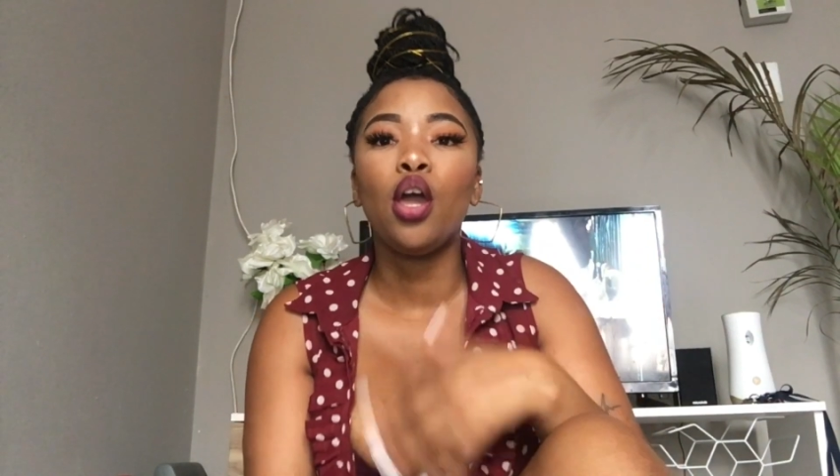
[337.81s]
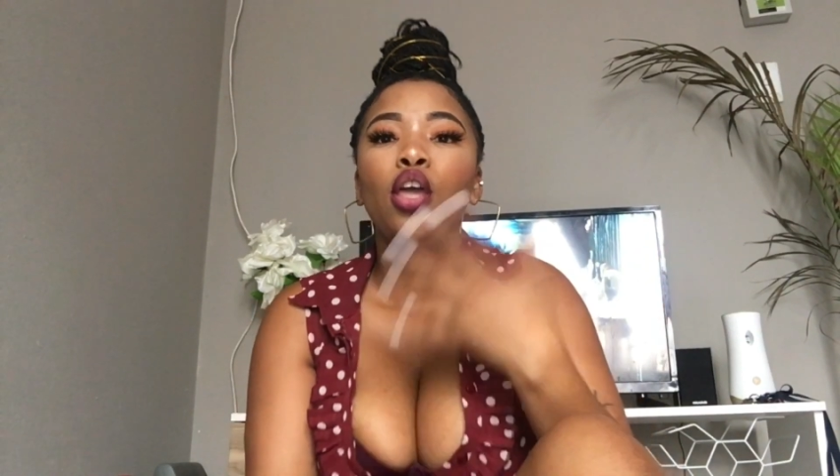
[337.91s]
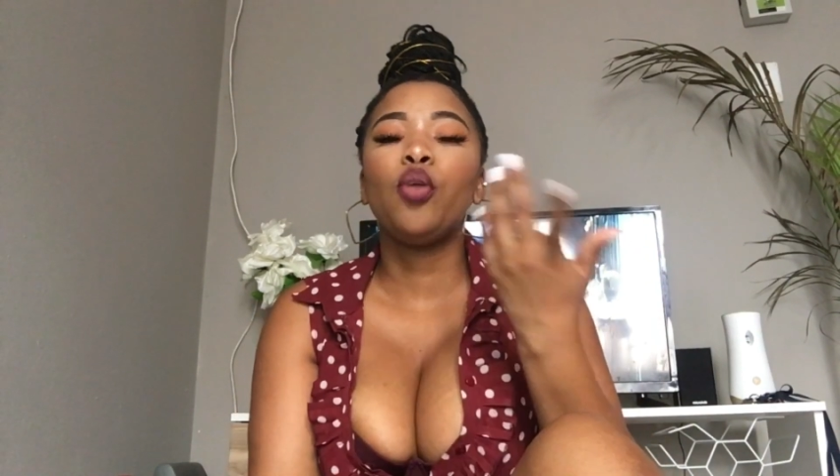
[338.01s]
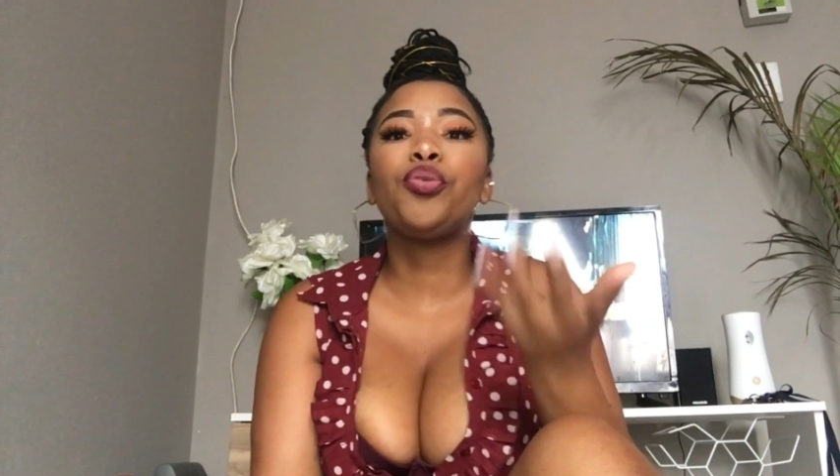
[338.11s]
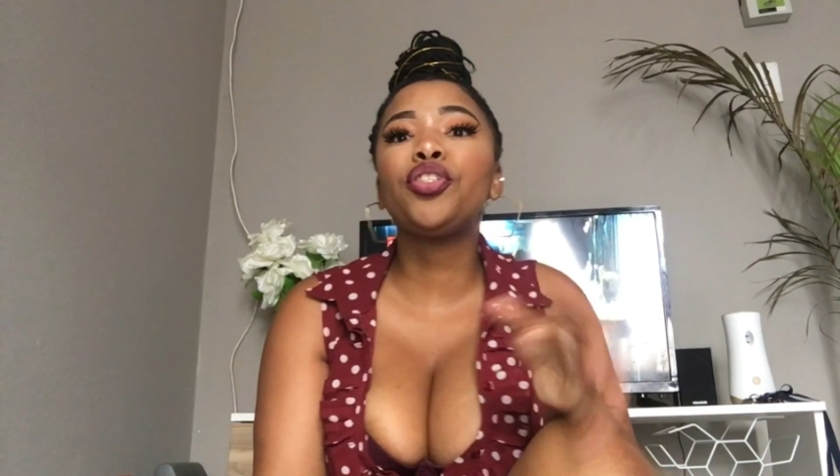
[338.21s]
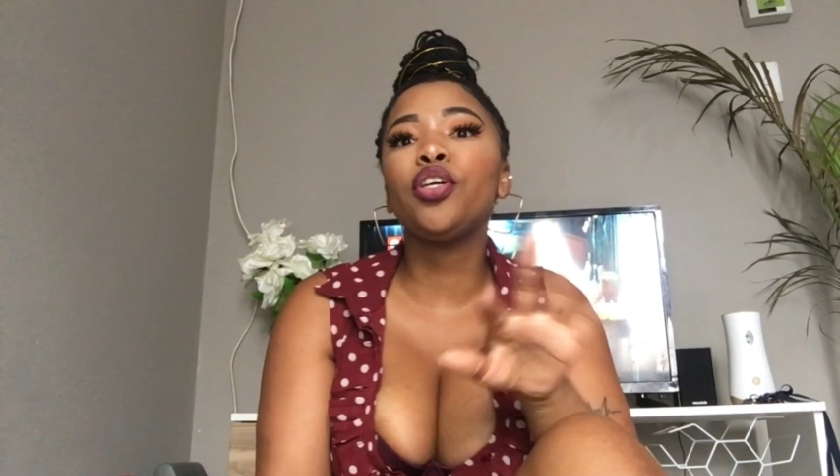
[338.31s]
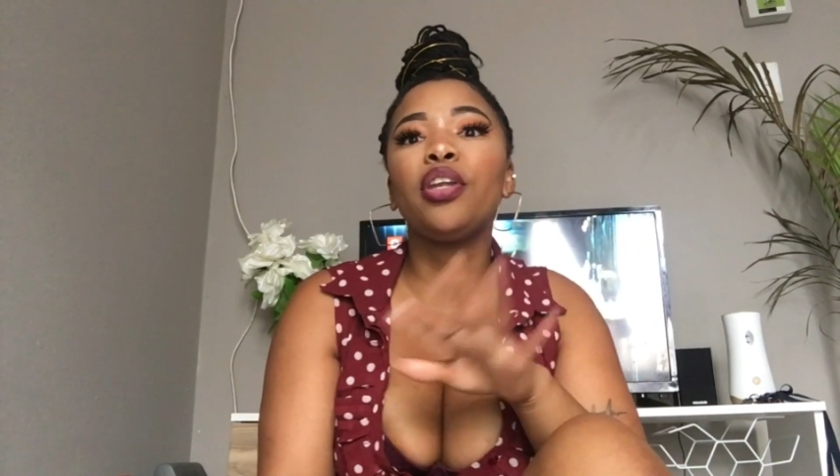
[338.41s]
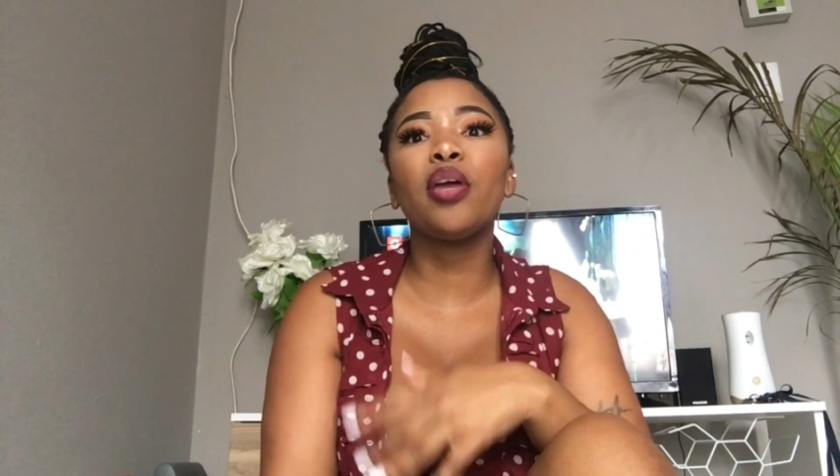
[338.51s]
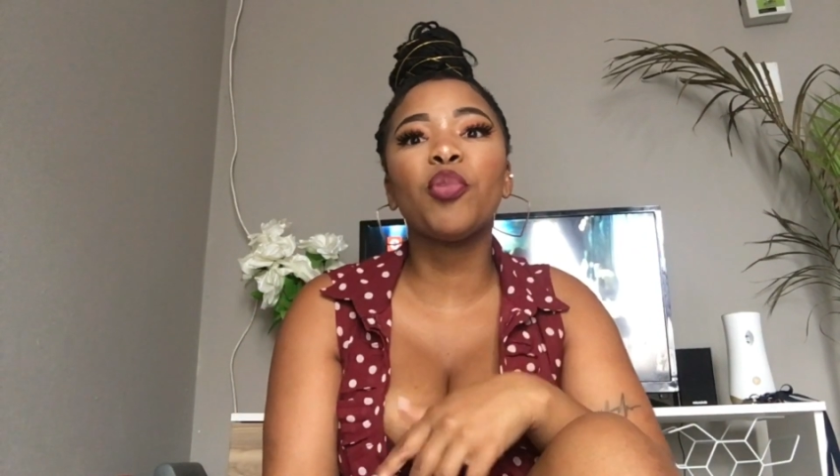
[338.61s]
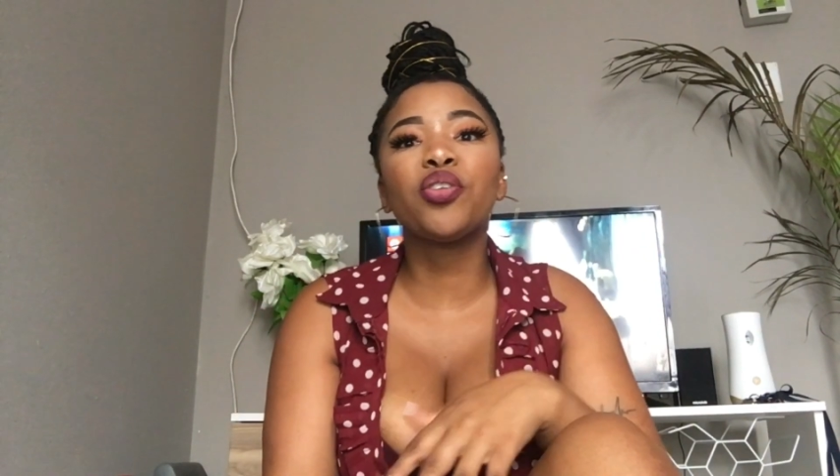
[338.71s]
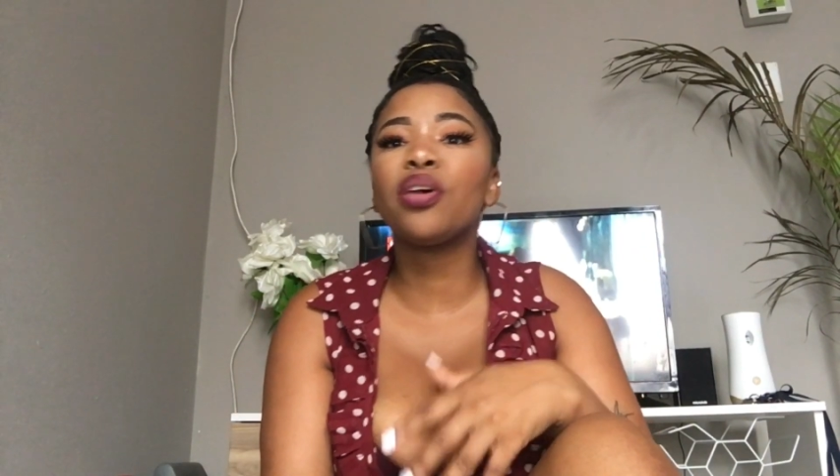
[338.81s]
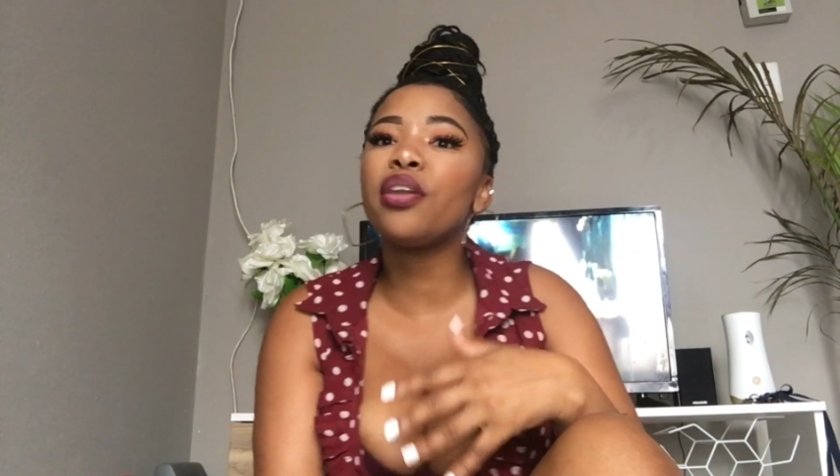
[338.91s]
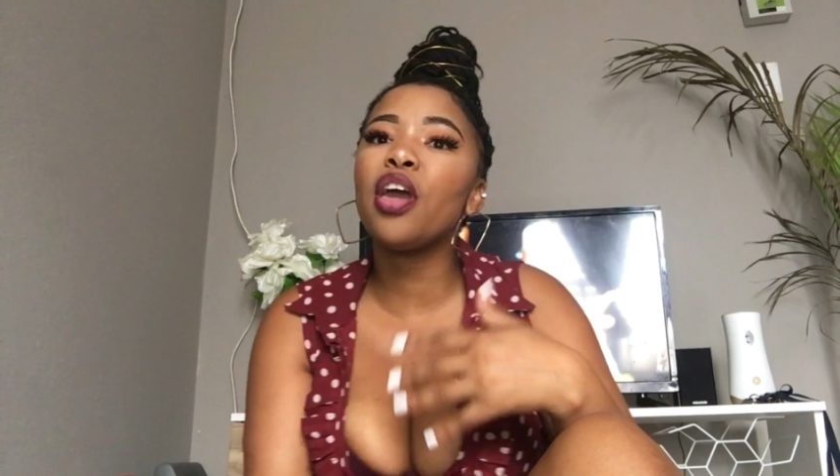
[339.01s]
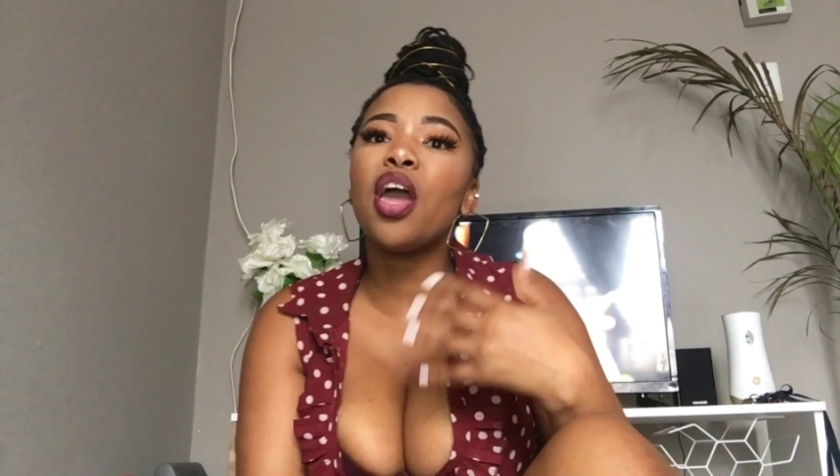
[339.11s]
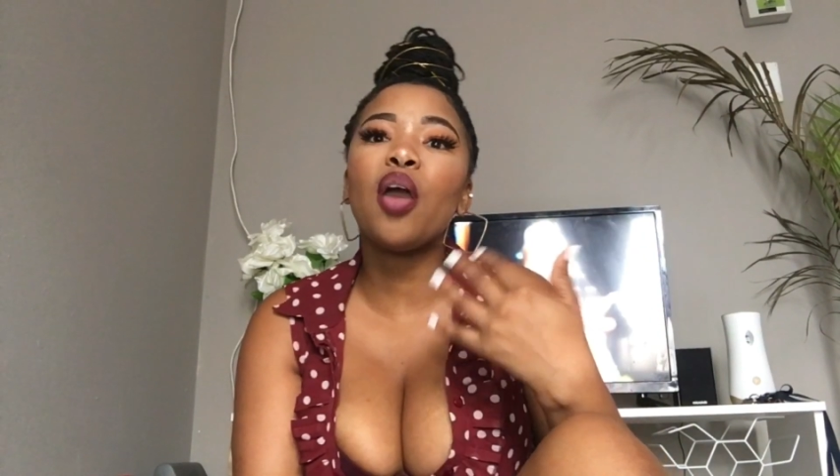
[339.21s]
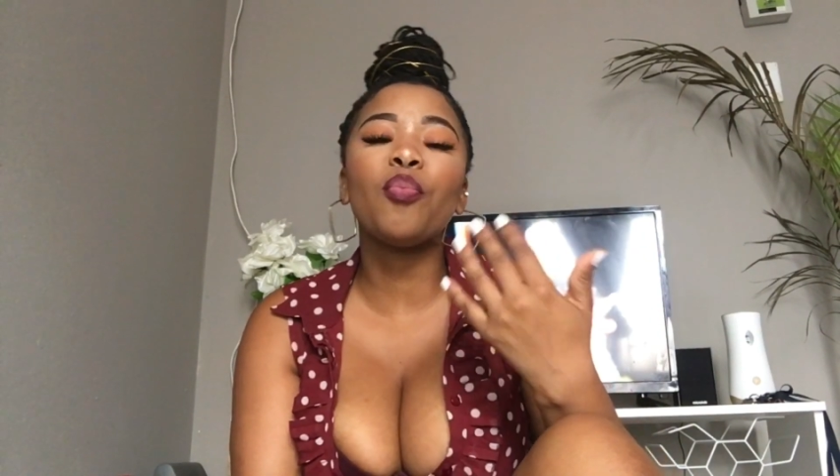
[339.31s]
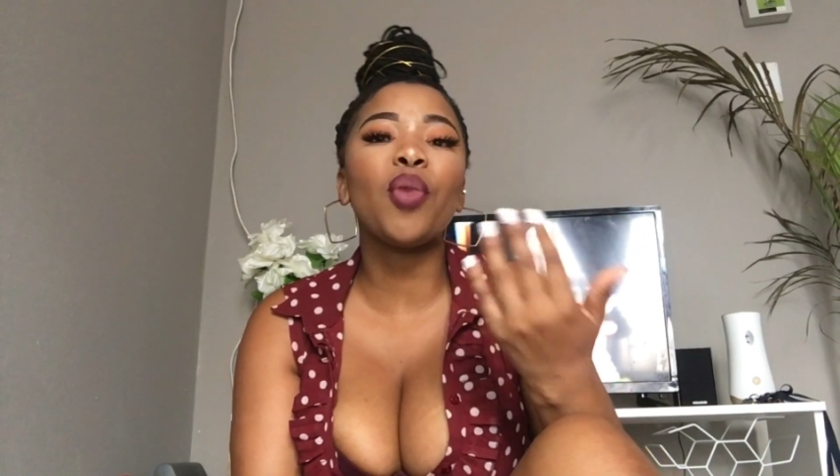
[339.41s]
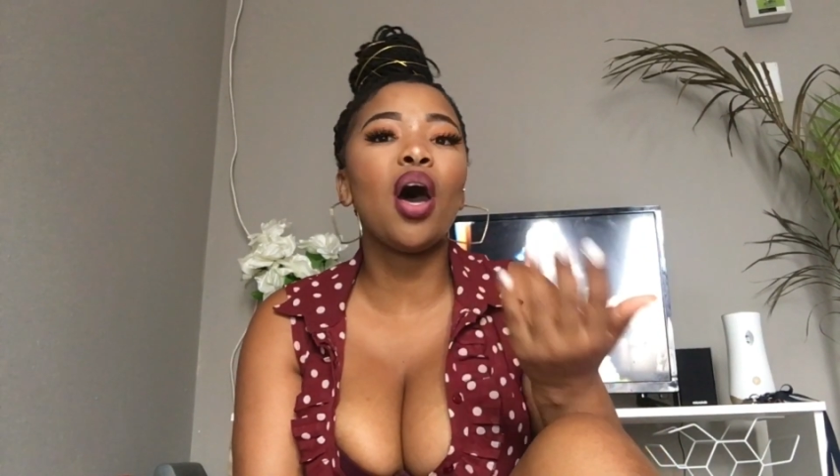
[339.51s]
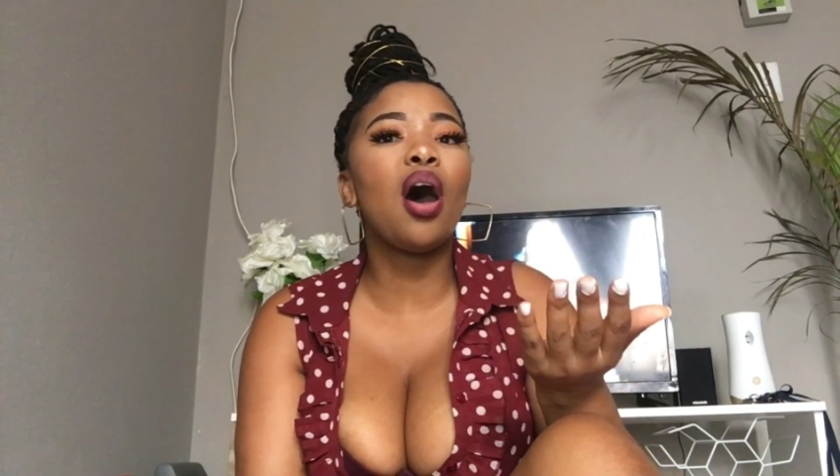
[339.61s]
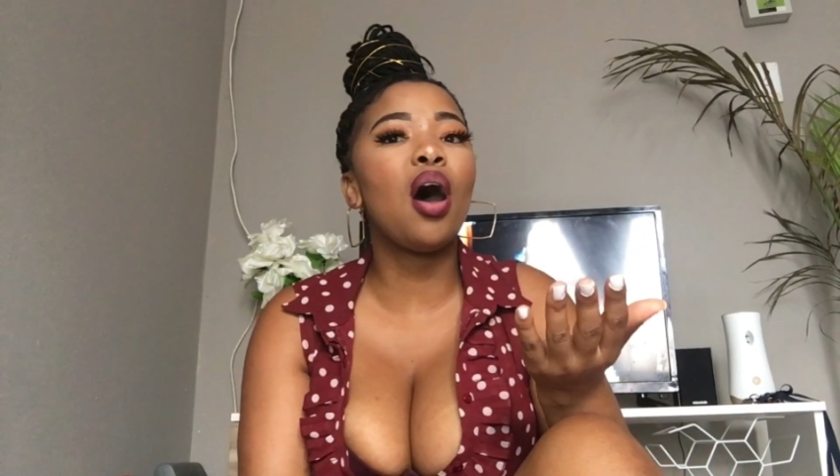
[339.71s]
You put your name, your surname,
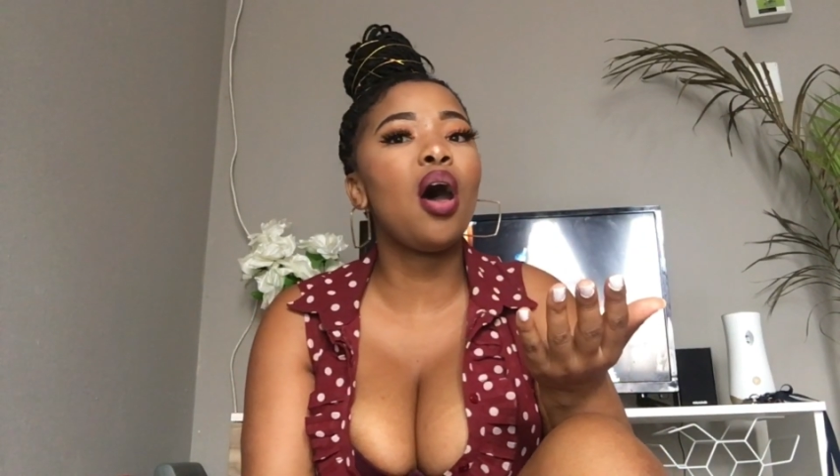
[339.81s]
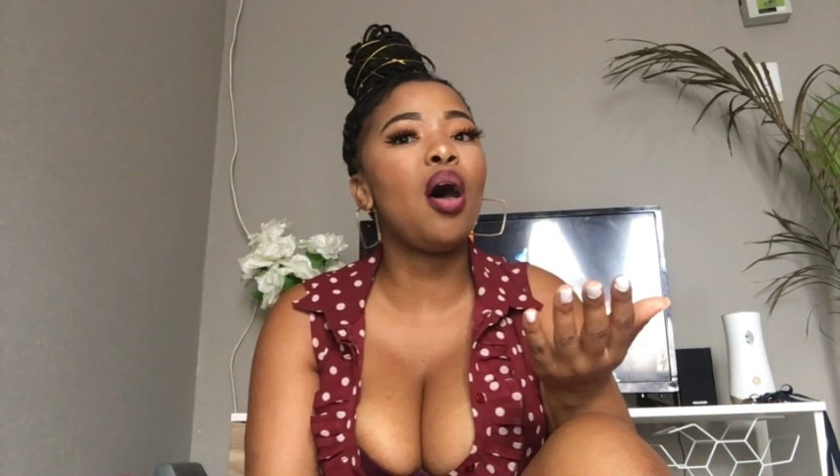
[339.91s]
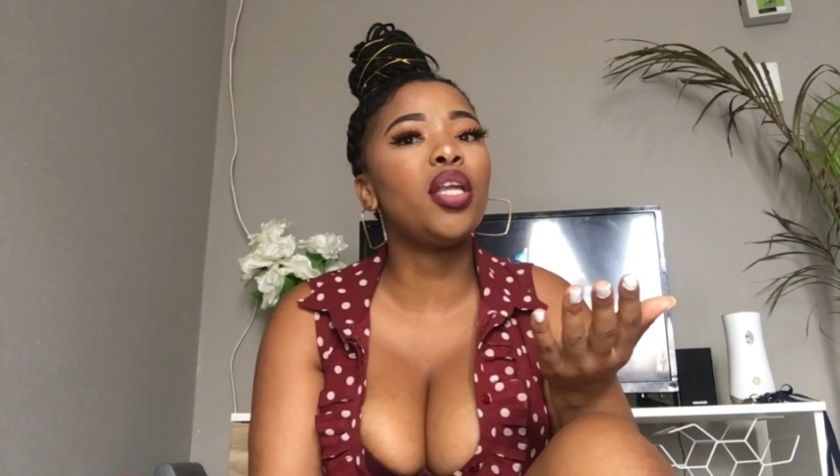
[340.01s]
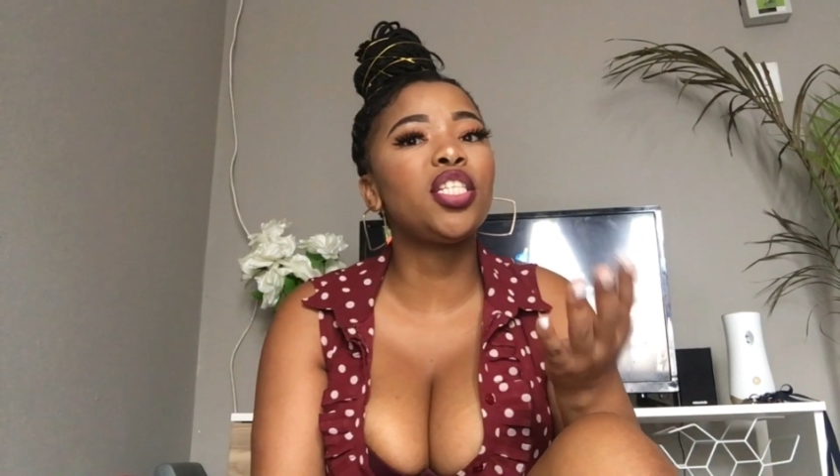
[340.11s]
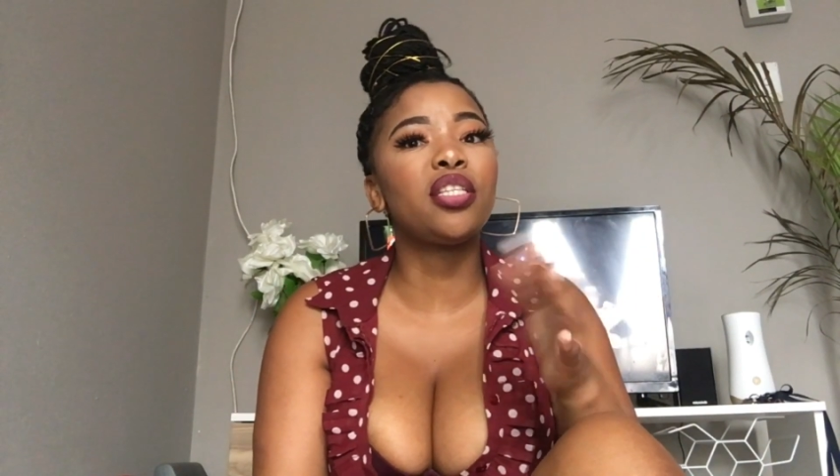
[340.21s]
and